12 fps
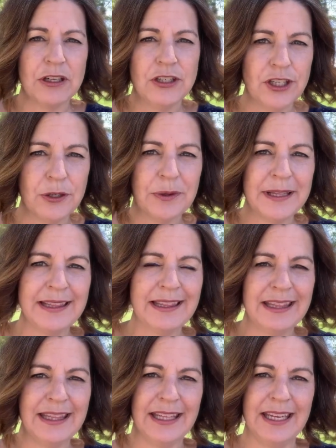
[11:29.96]
on doing
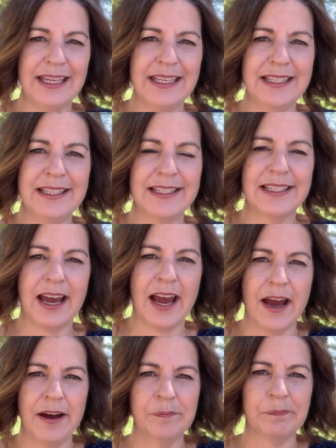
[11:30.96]
these
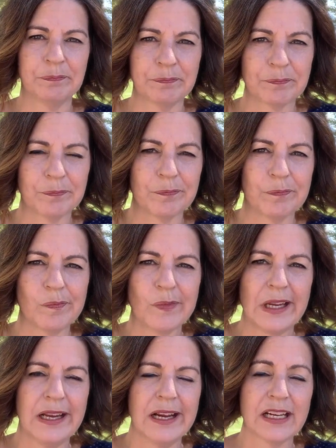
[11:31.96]
um,
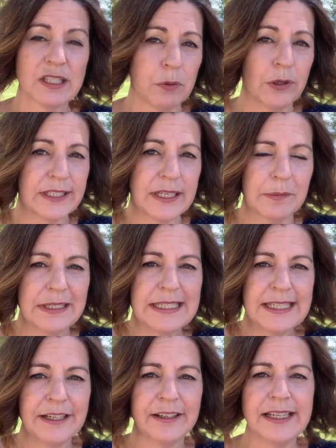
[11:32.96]
Exploring Summerlin
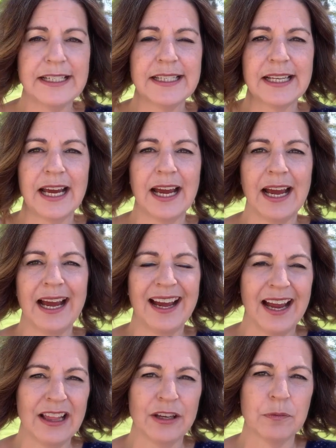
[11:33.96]
series,
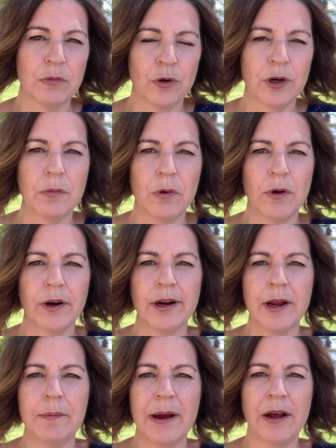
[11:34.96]
I learn more and more
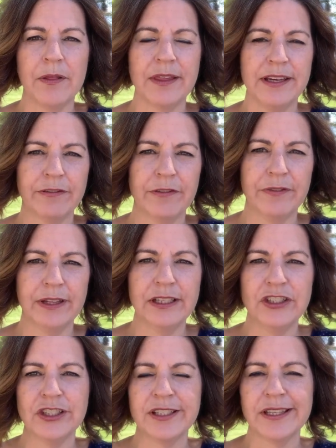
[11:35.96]
about the different
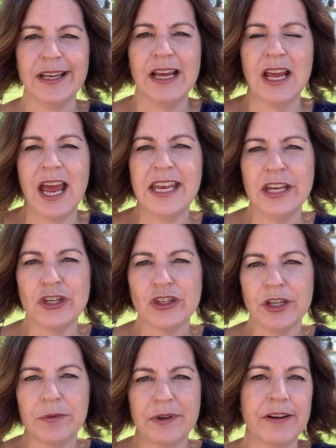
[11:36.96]
villages.
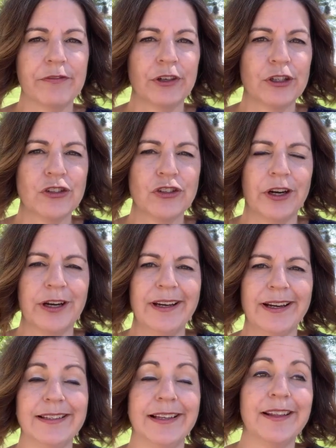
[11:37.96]
Initially, when I first started,
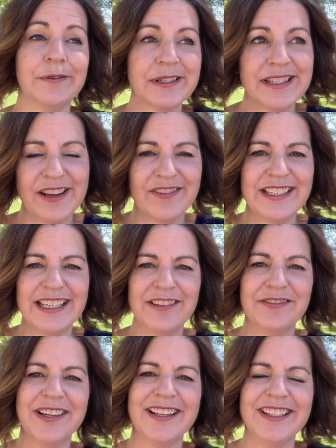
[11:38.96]
I said there were
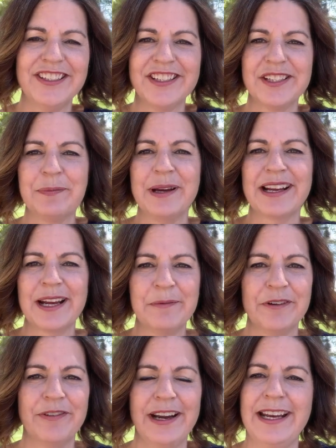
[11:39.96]
17 villages, but come
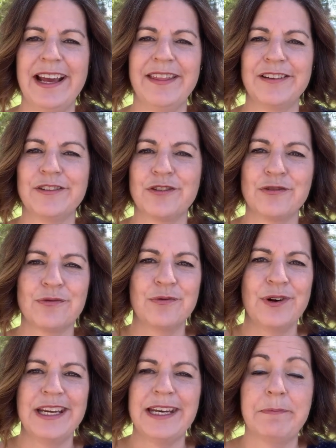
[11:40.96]
to find out, there's
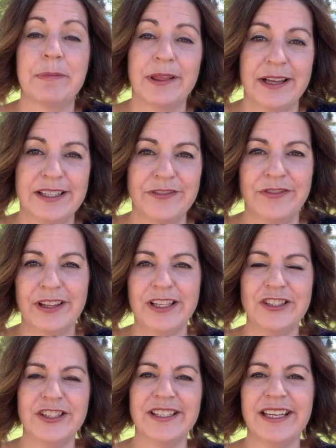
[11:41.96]
20 plus
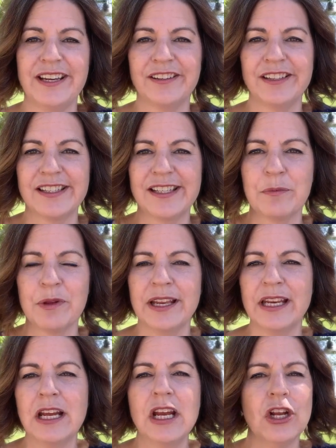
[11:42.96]
villages here in
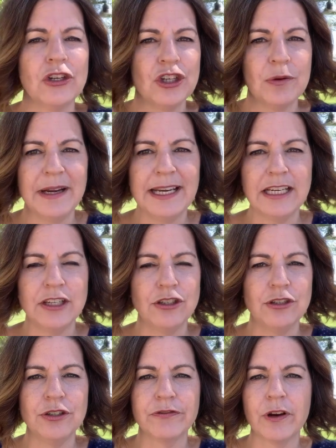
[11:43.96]
Summerlin. Too many to
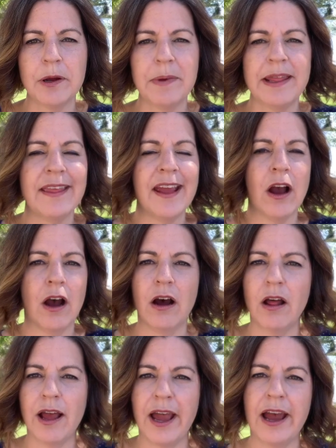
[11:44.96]
choose from, and they
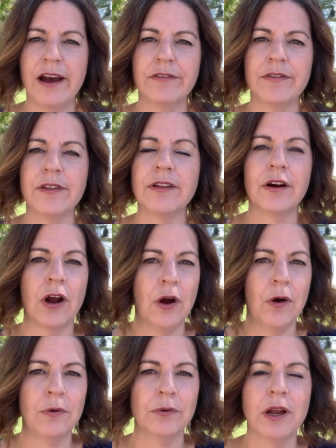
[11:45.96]
all have their
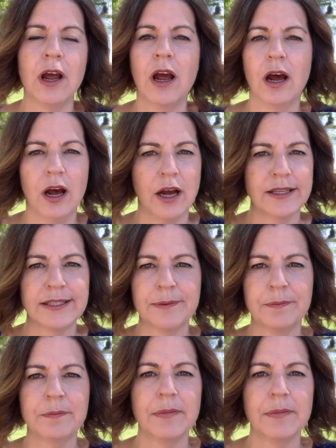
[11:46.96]
own awesome